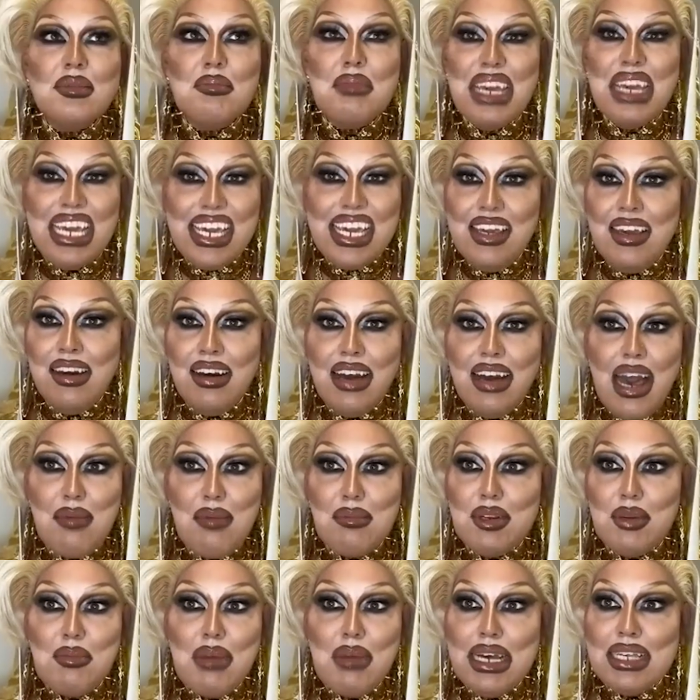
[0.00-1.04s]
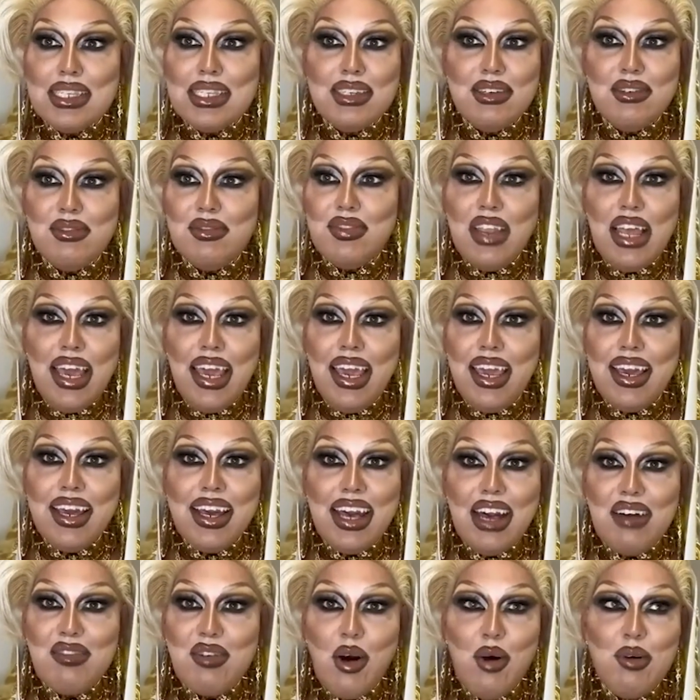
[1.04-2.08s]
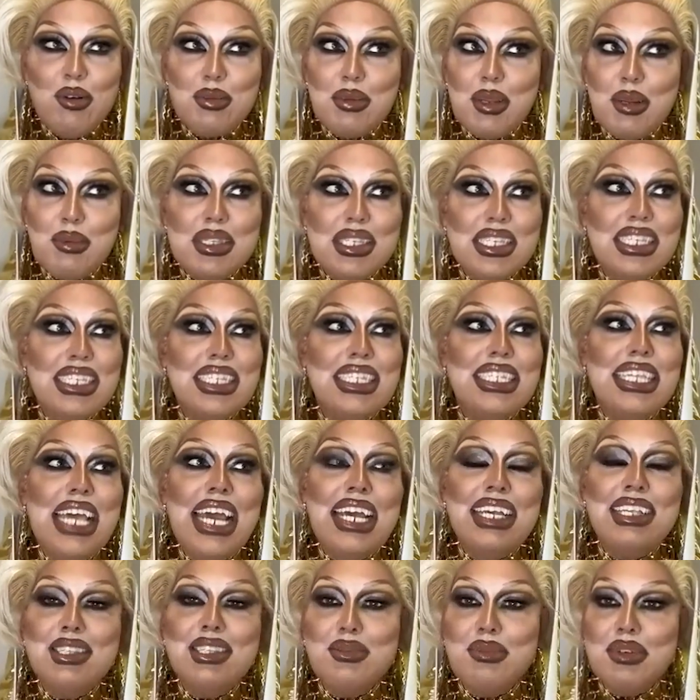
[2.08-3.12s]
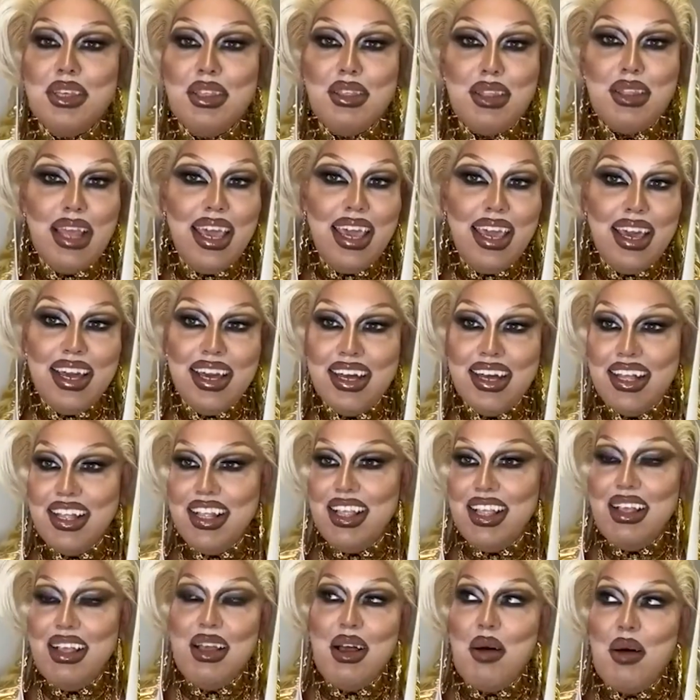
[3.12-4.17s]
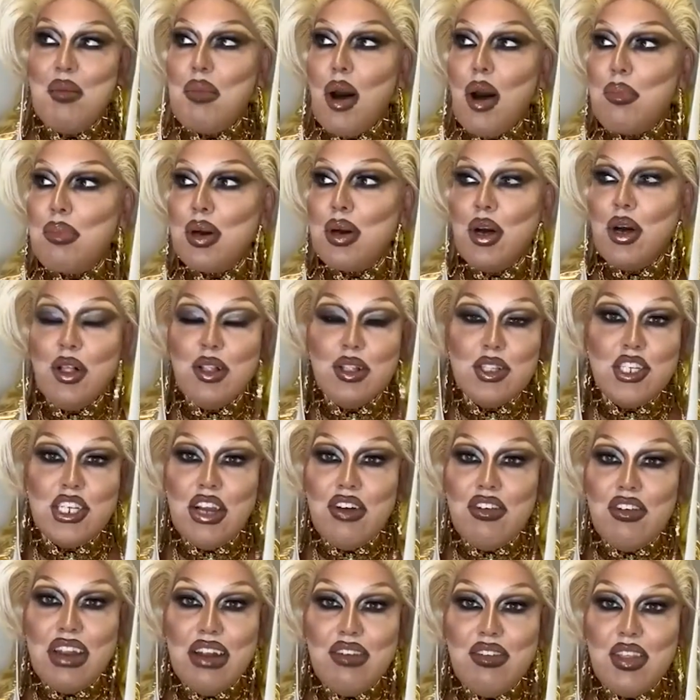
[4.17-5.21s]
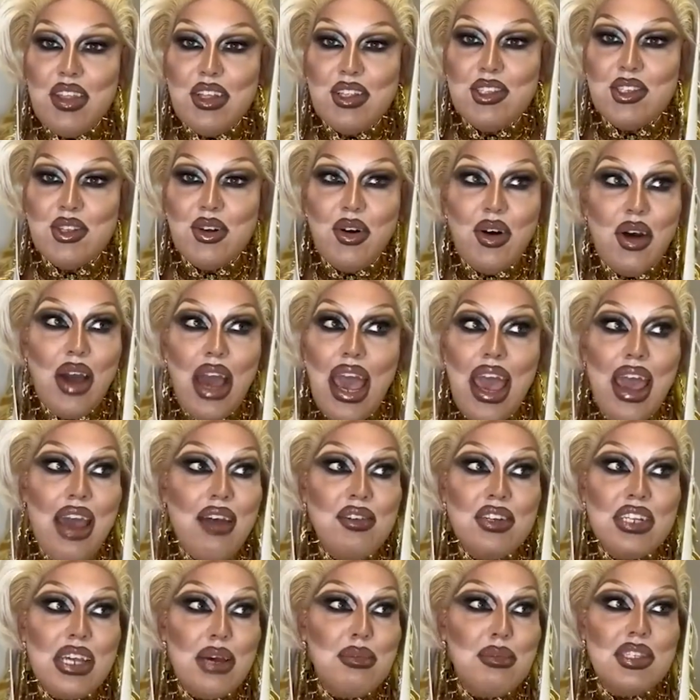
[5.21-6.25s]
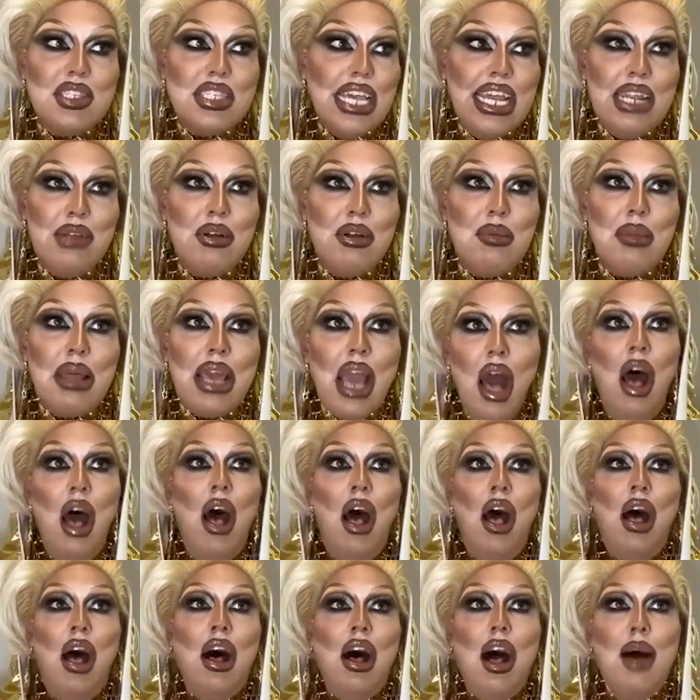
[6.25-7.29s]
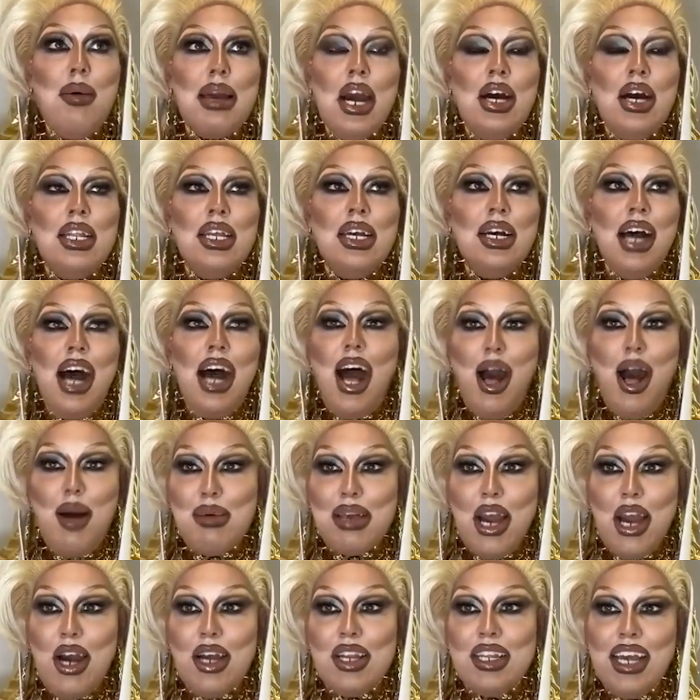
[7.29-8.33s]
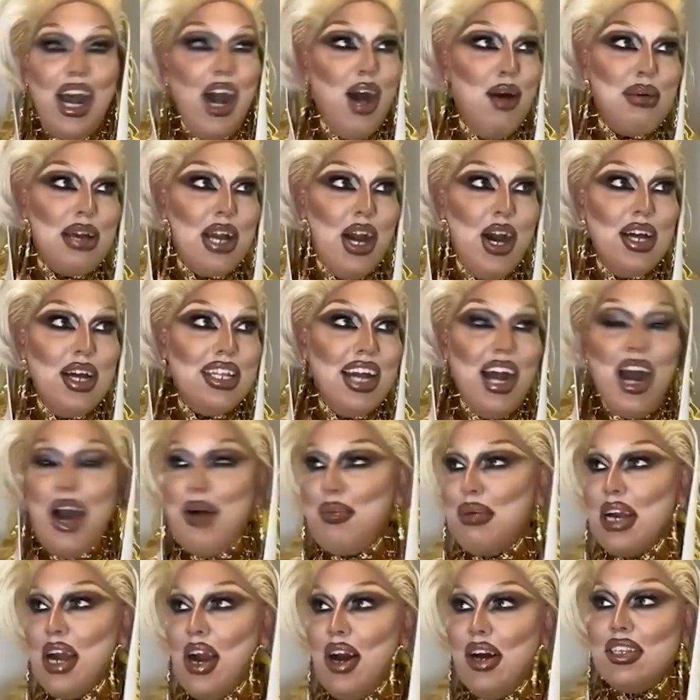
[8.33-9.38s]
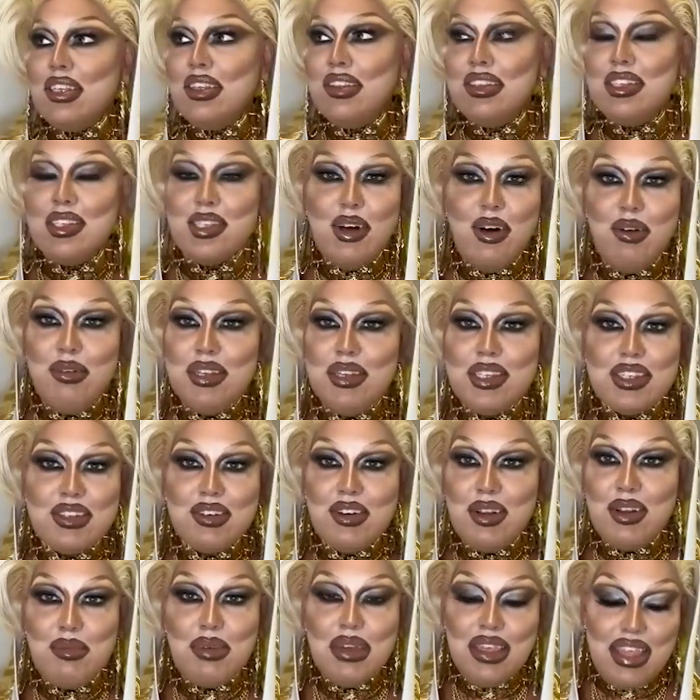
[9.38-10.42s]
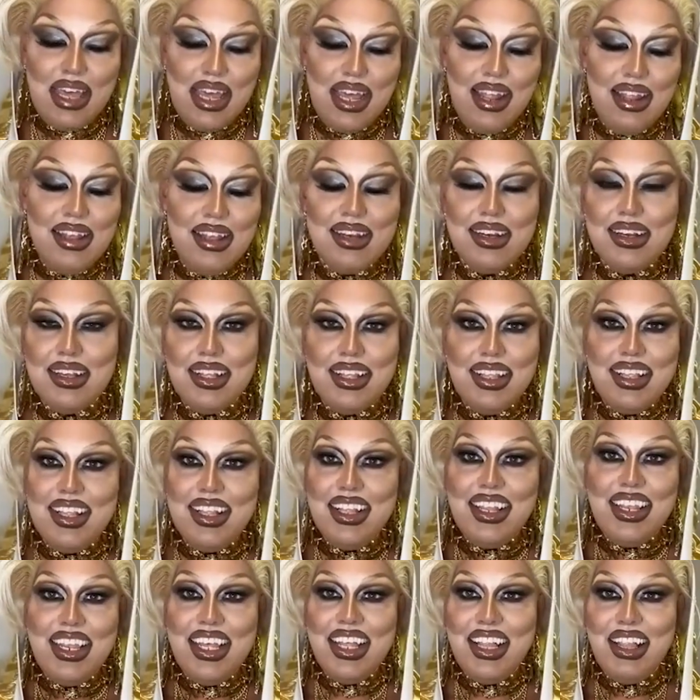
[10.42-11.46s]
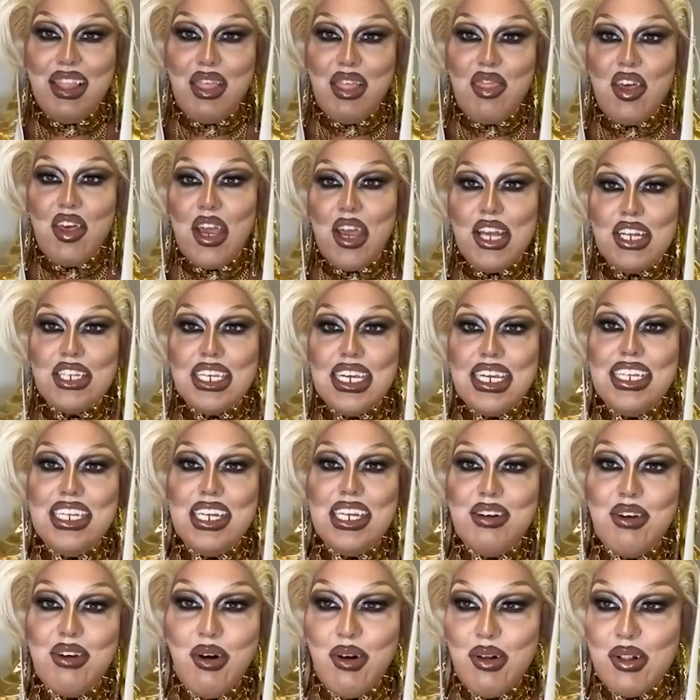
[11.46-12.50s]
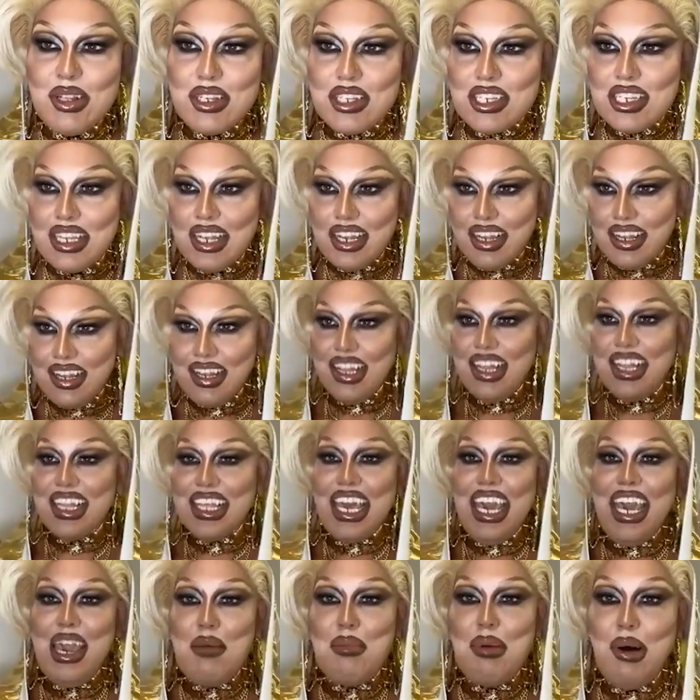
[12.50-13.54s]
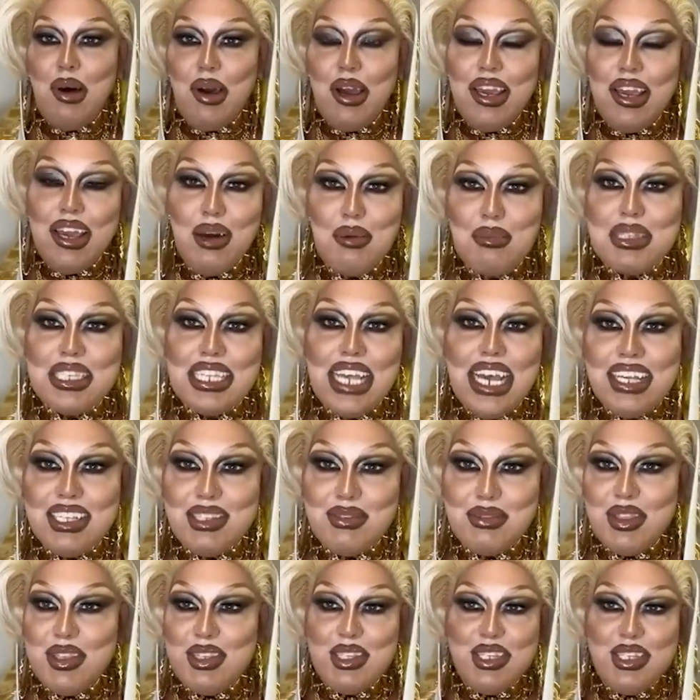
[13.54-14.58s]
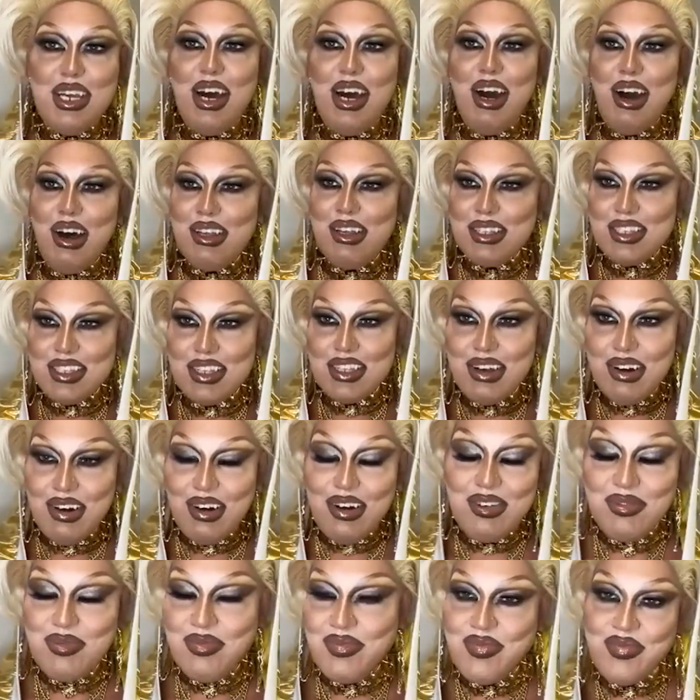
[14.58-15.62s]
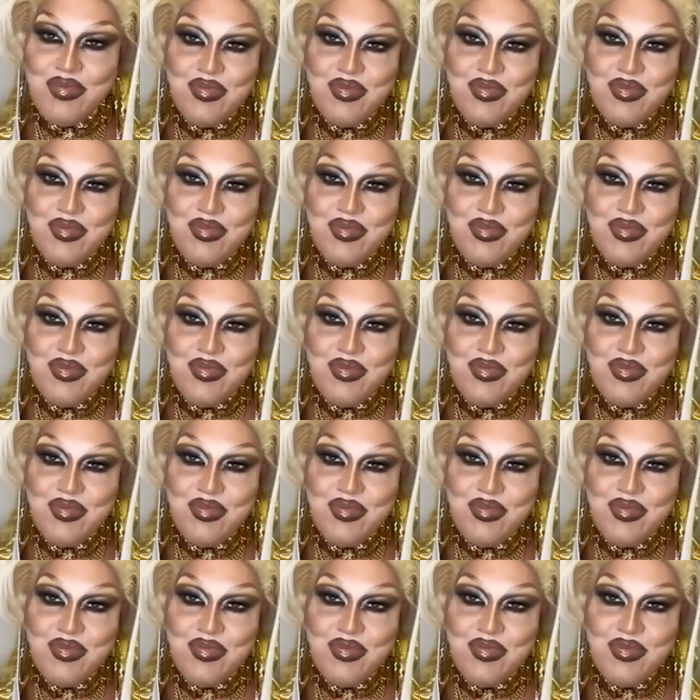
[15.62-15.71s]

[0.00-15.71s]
Me? I'm the massive, like, I've always been obsessed with, like, pop culture and everything, so every time I see anyone, I'm like, oh my God, oh my God, oh my God, oh my God. There's always going to be that little 13-year-old little gay boy obsessed with the stars, so.